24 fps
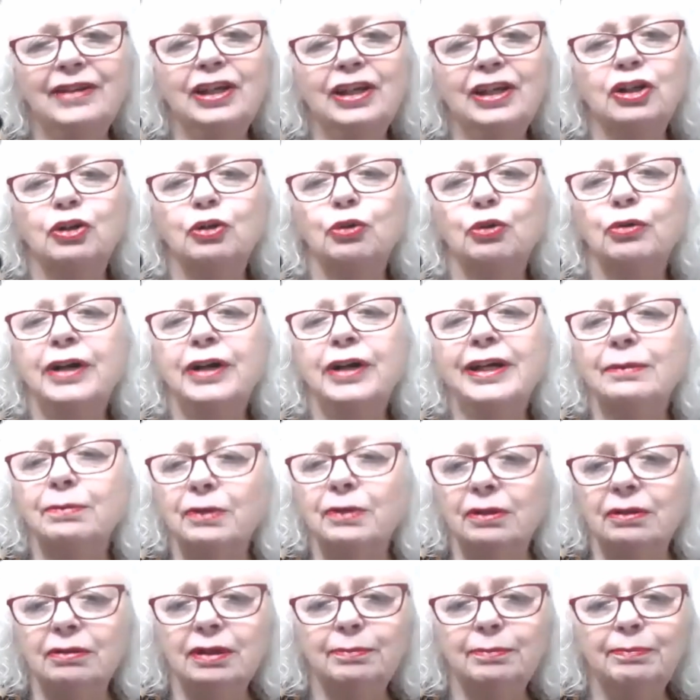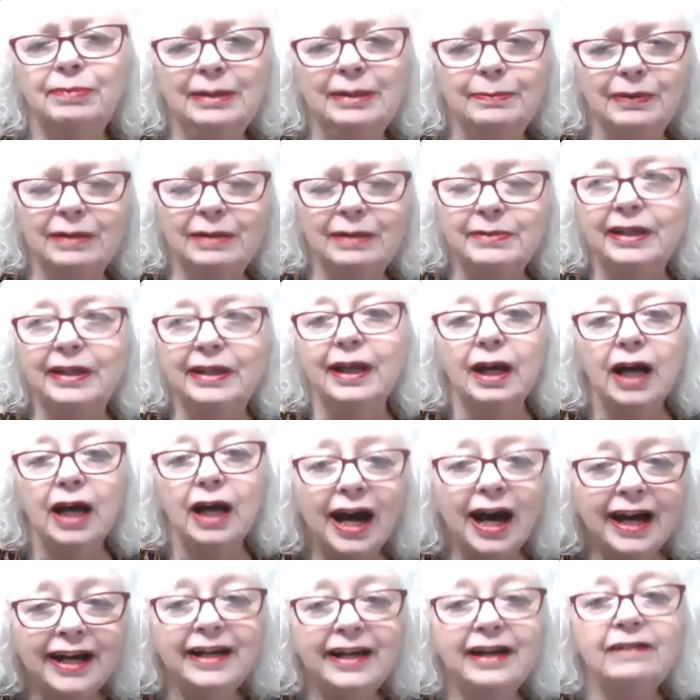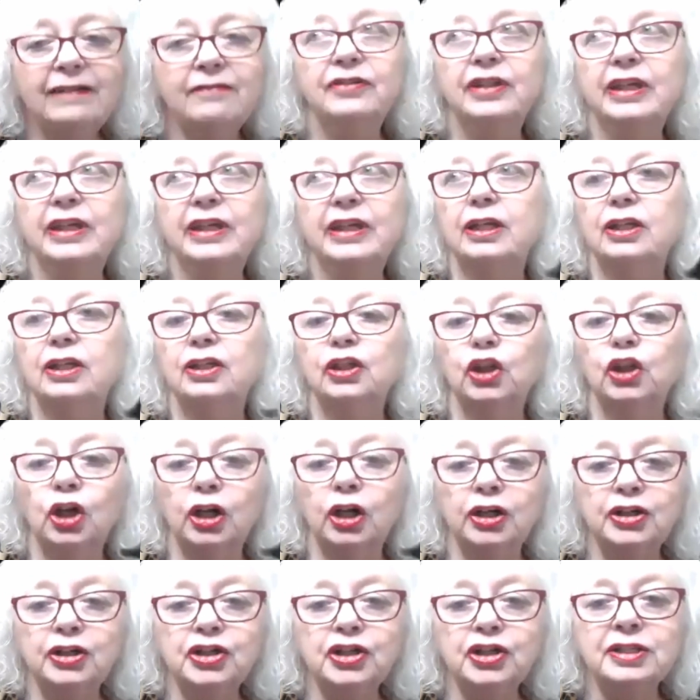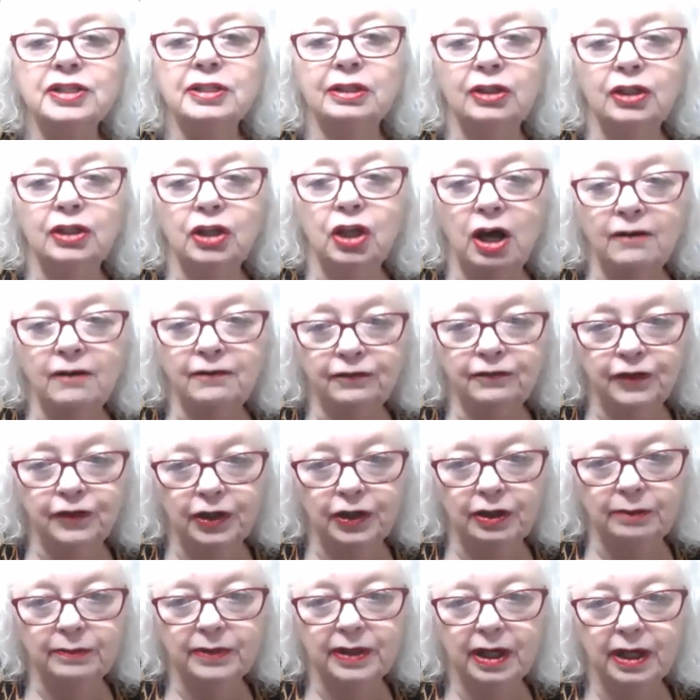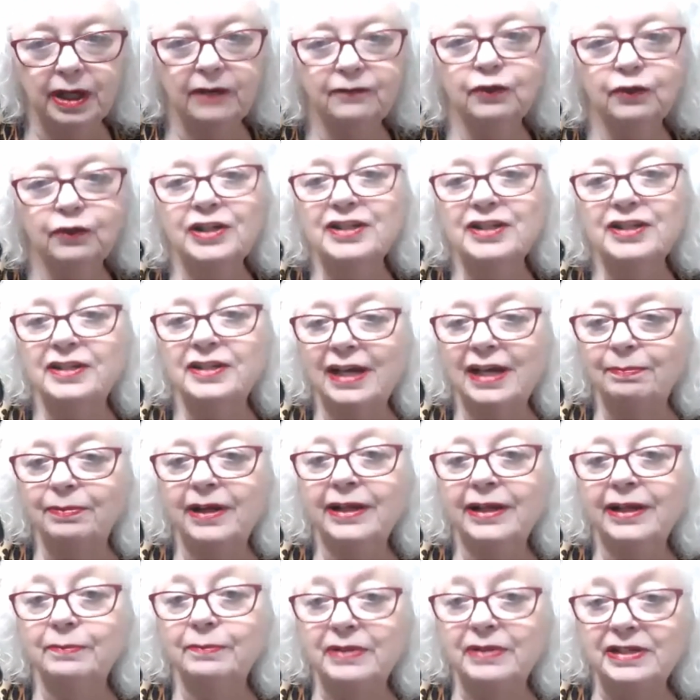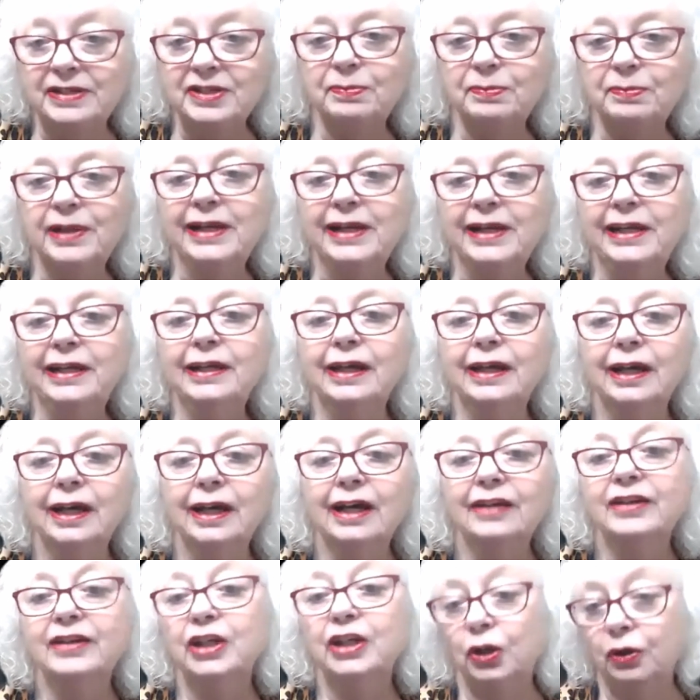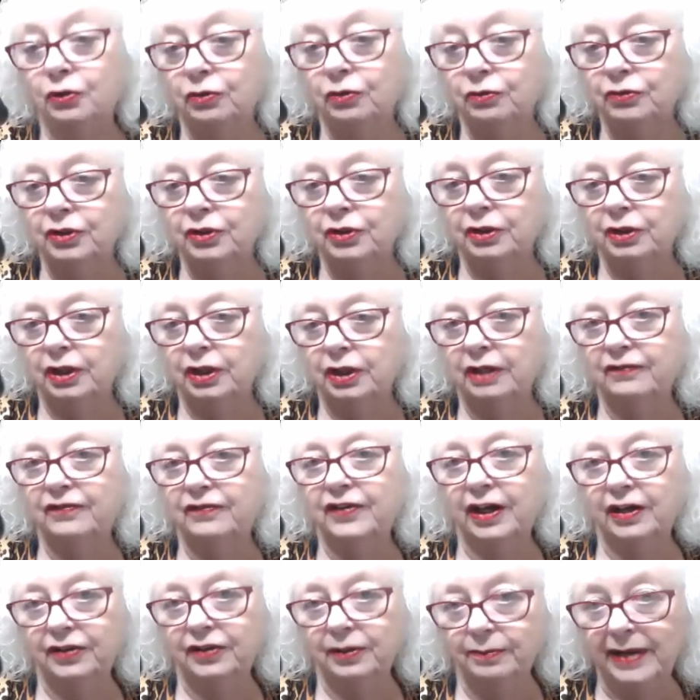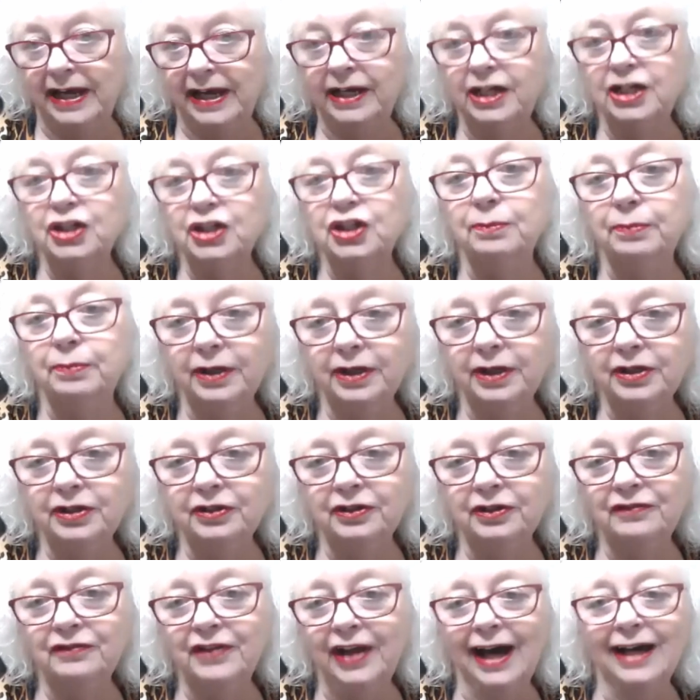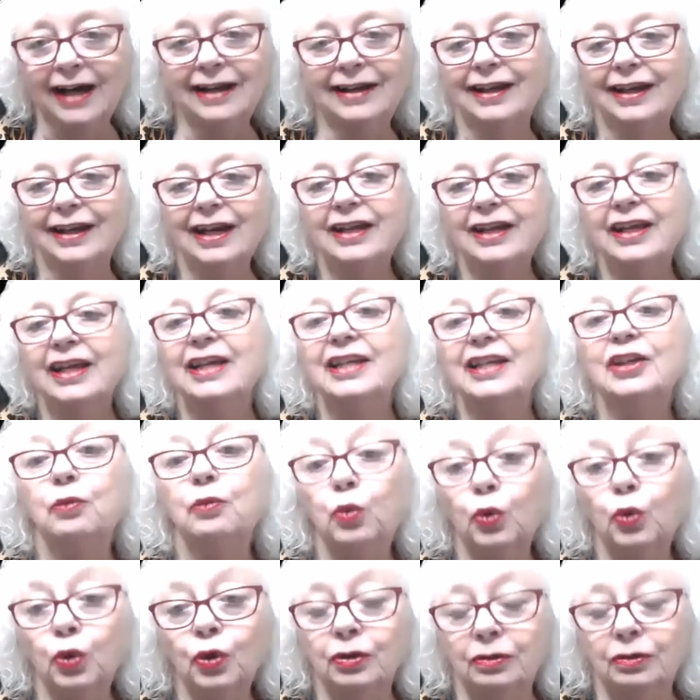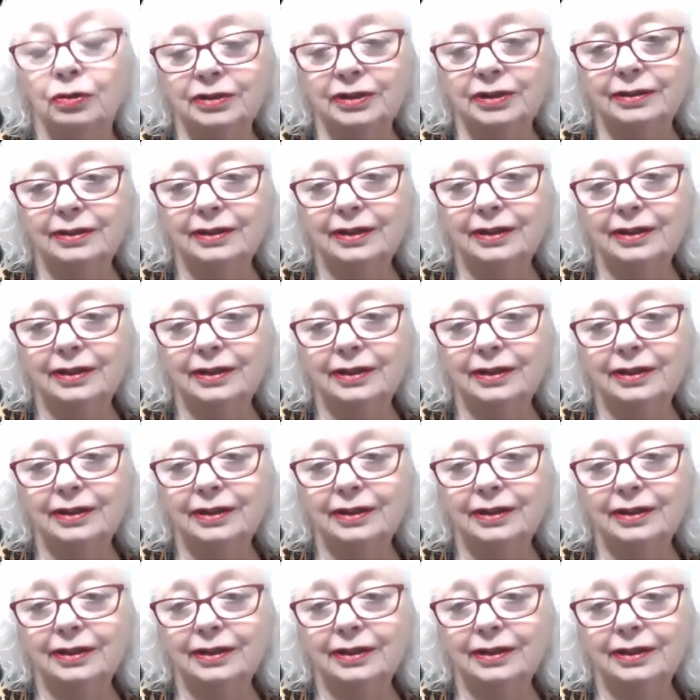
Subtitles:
incredible people. I mean, I have the largest law firm for estate planning, business planning, the owner of the managing partner of that in the world.